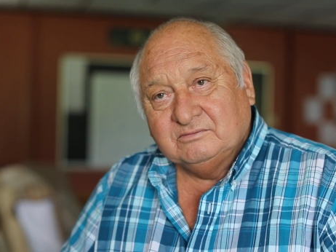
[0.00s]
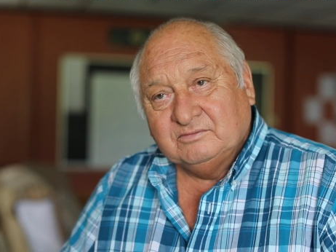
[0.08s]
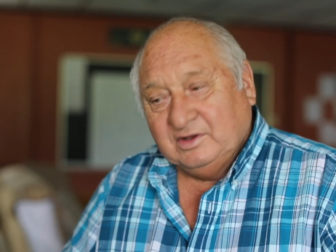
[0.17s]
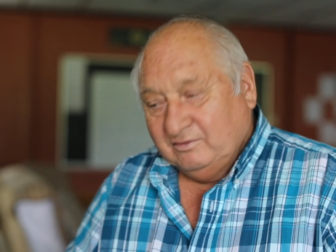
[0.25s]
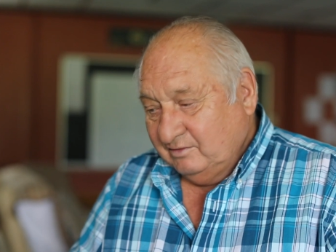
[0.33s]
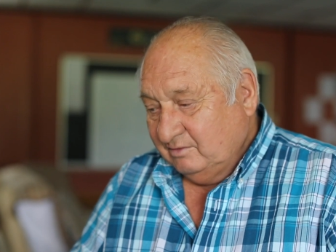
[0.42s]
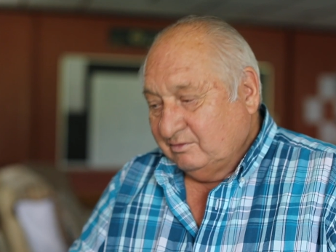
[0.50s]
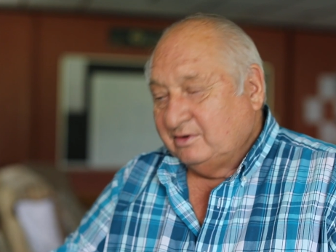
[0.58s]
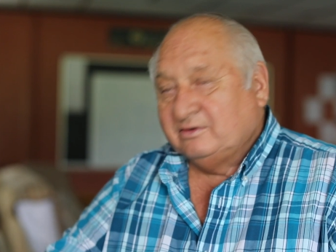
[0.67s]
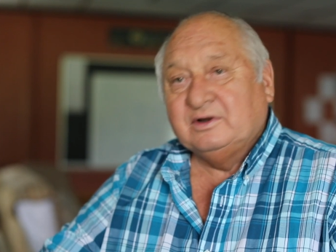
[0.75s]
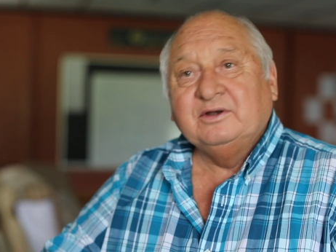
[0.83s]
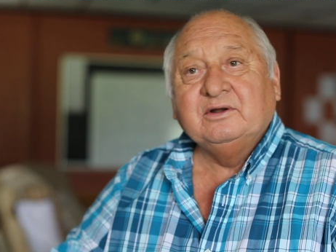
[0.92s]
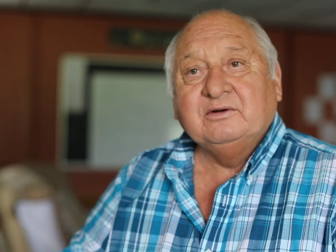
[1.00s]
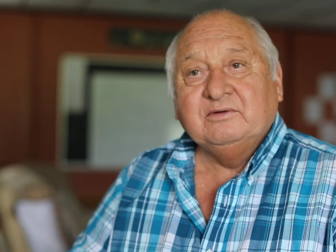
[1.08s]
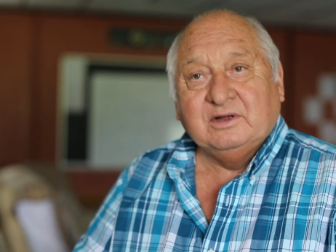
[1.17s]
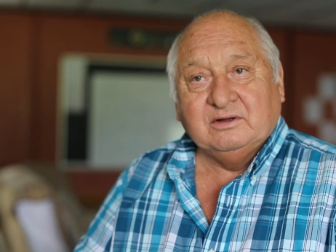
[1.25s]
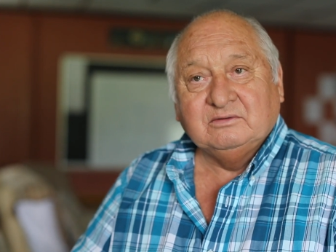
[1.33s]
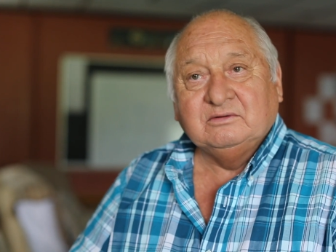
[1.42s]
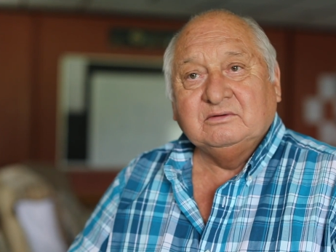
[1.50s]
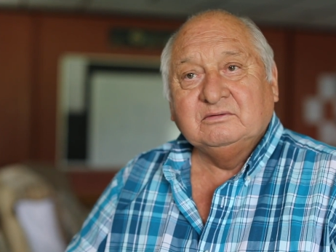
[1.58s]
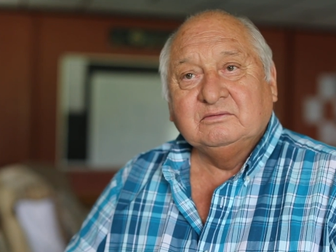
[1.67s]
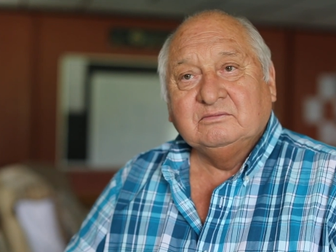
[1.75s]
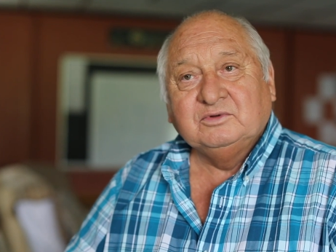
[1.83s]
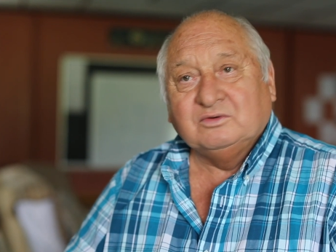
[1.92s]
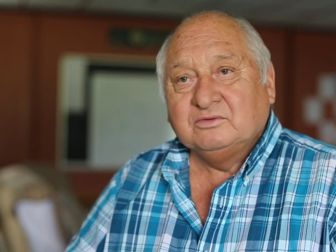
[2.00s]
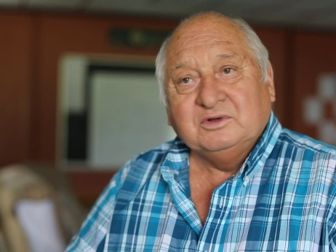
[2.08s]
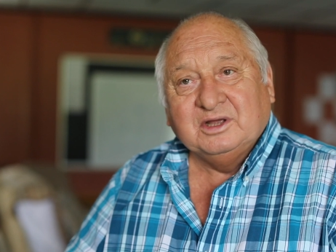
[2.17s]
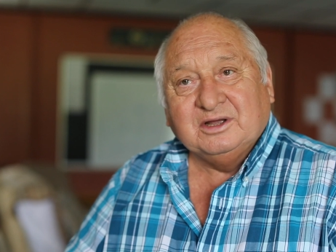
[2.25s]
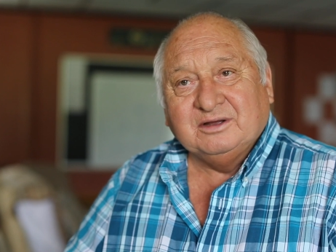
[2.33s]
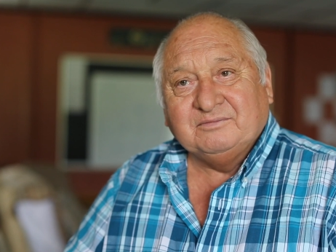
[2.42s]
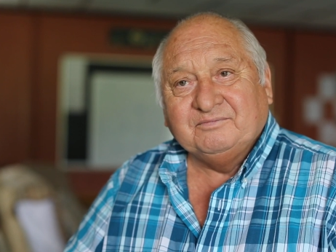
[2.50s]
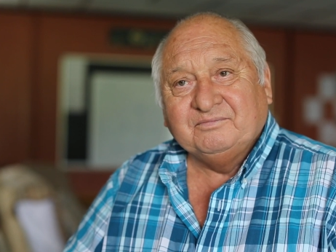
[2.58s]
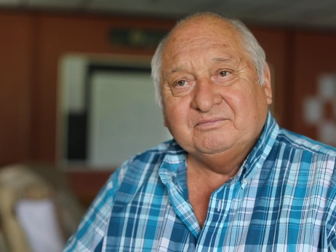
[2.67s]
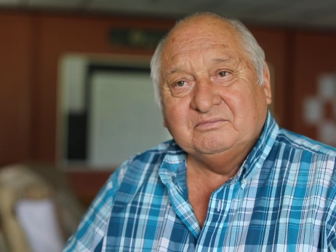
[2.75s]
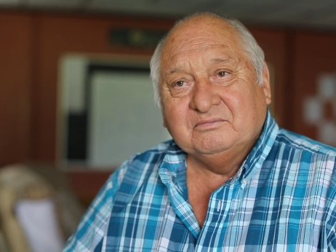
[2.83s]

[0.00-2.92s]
Even when they're on the ground, don't kick them.